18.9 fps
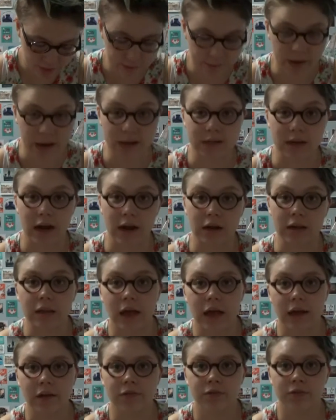my entire
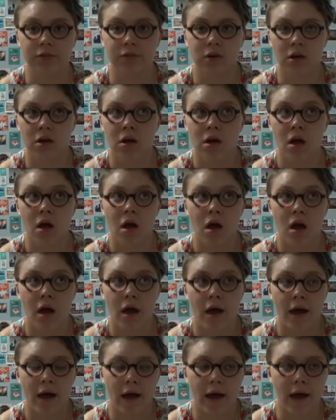life,
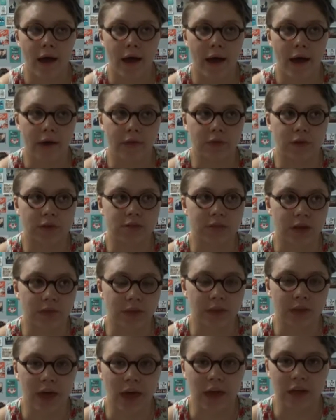and there's
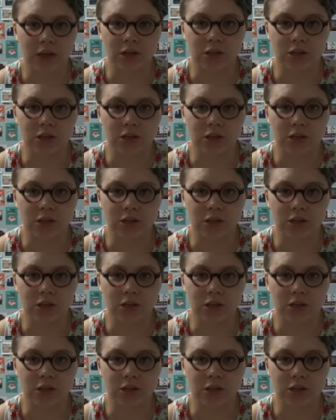nothing that I can